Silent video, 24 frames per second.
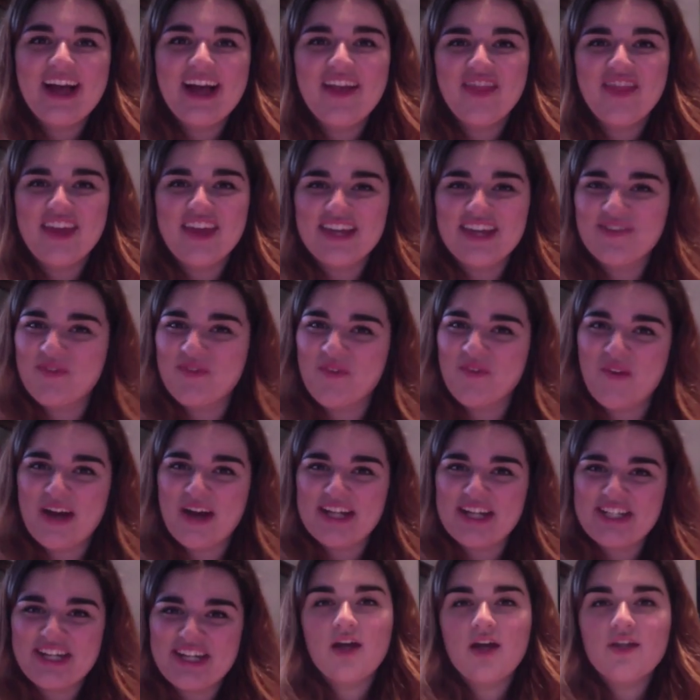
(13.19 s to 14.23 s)
Thanks for
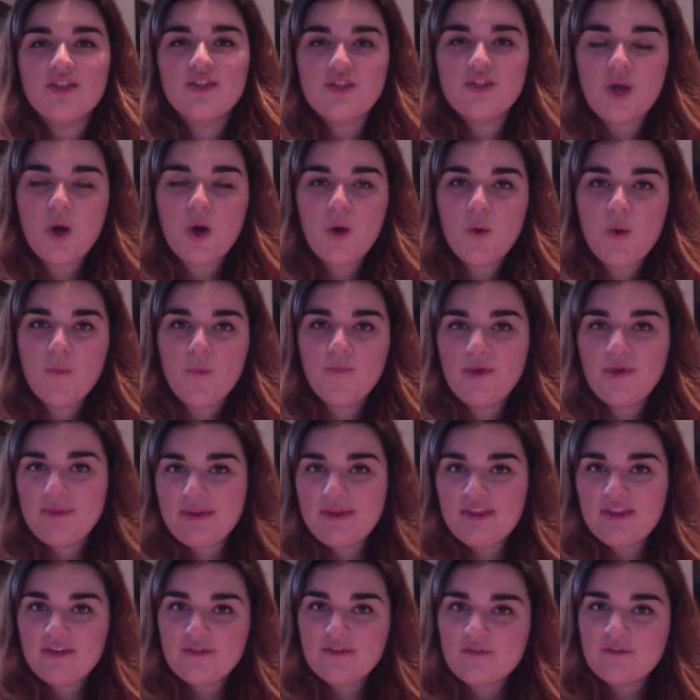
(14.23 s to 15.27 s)
watching. So maybe
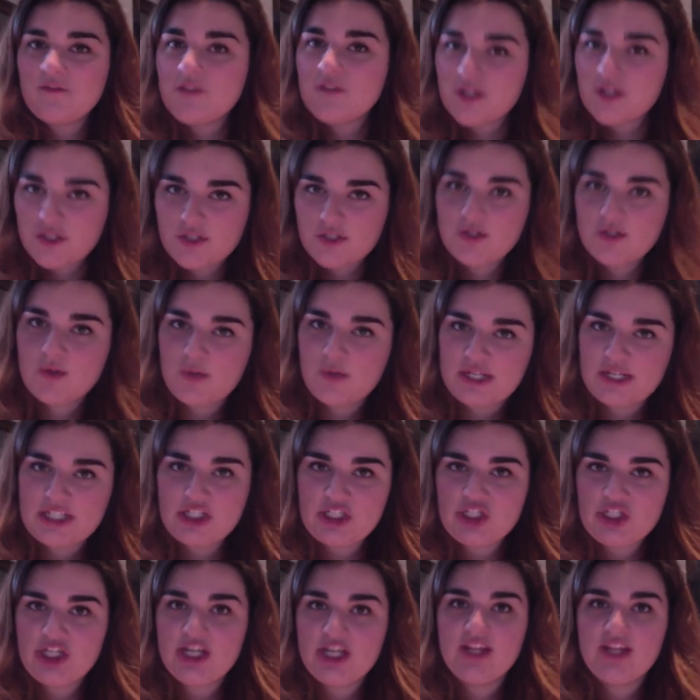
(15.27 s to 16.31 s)
the first
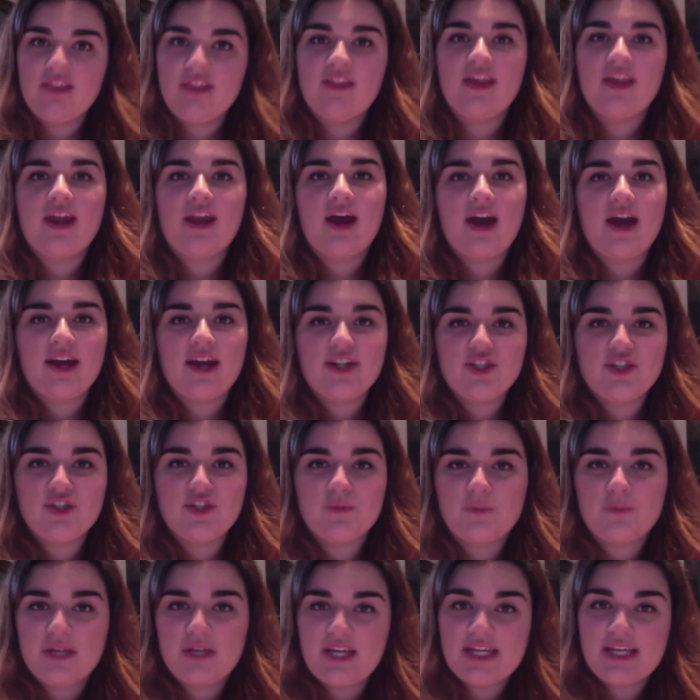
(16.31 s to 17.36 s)
question that I
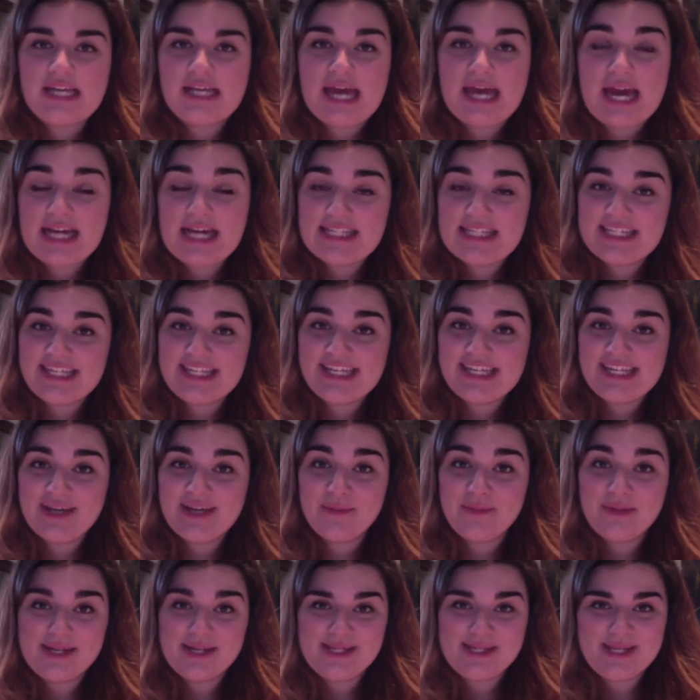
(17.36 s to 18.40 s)
should be asking
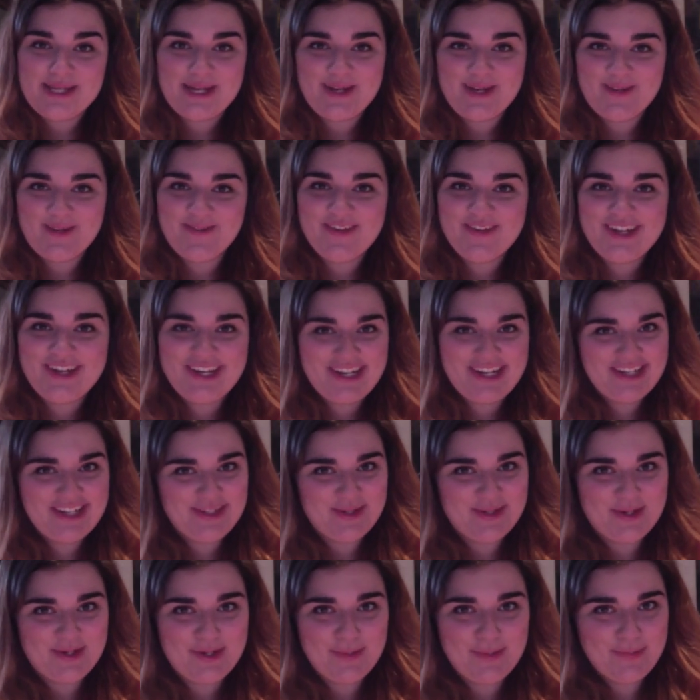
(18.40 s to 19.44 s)
myself and
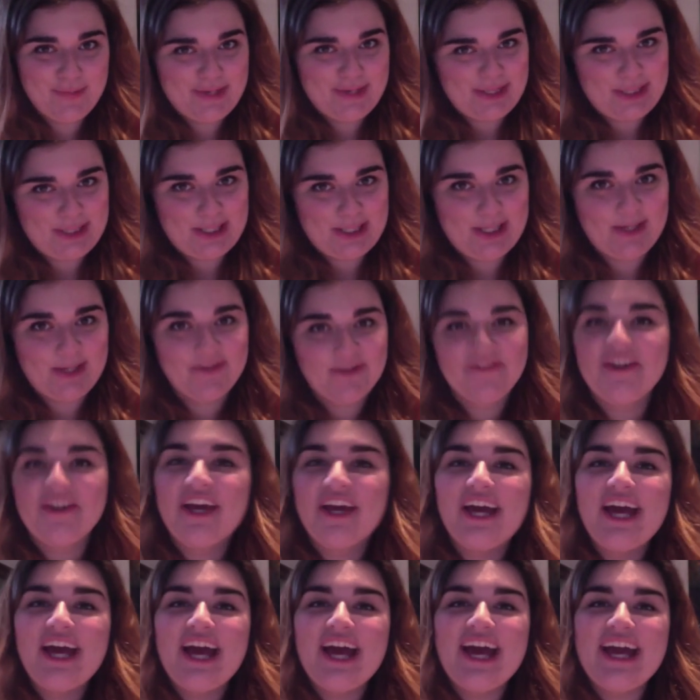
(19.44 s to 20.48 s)
answering myself
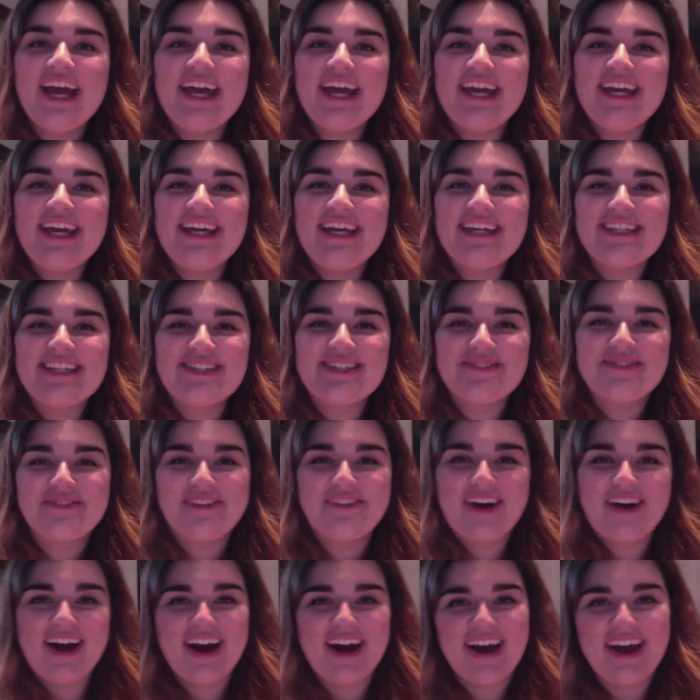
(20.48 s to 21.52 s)
is
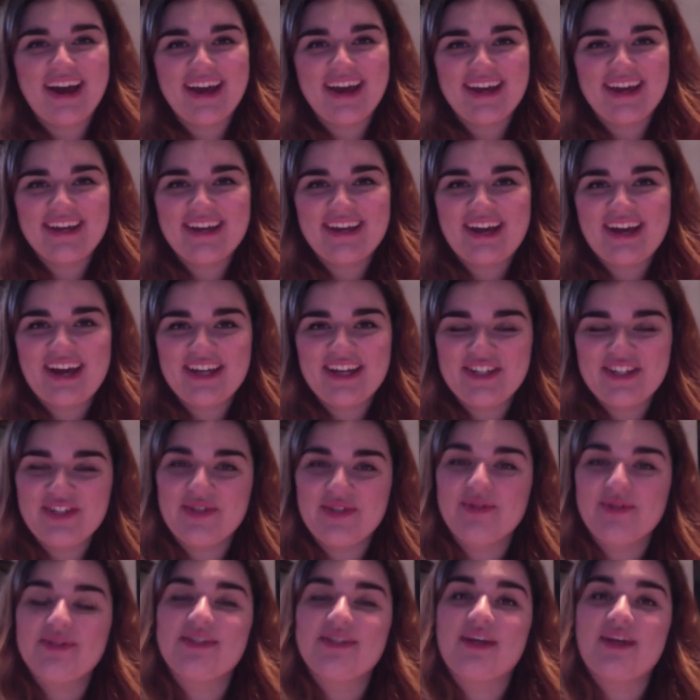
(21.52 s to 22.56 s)
why I
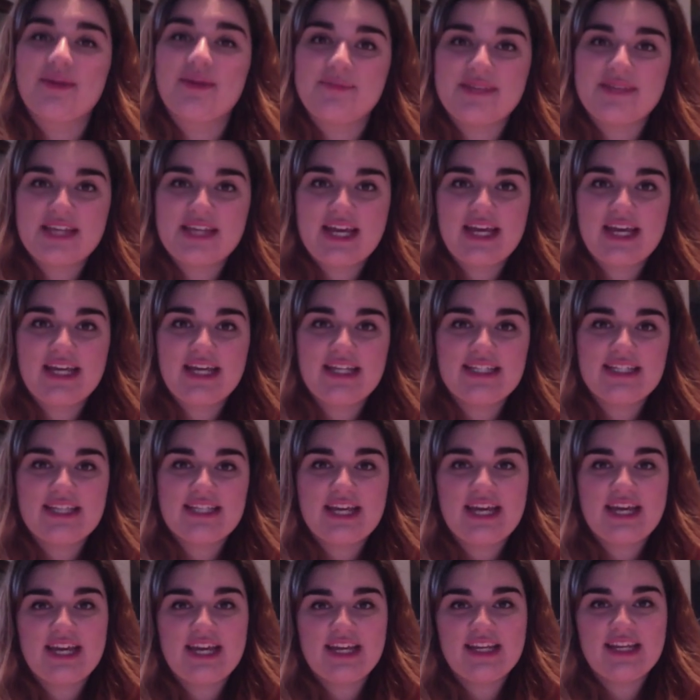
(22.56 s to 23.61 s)
chose to update
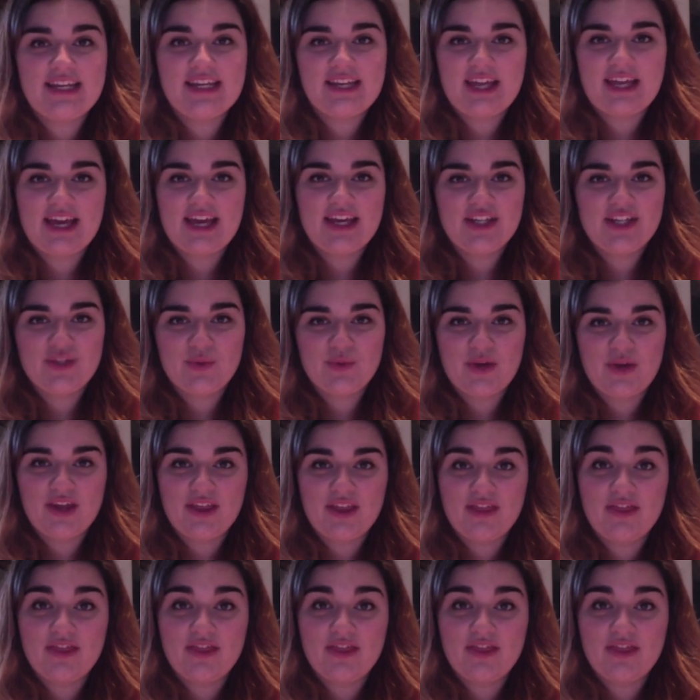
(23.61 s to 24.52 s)
and engage with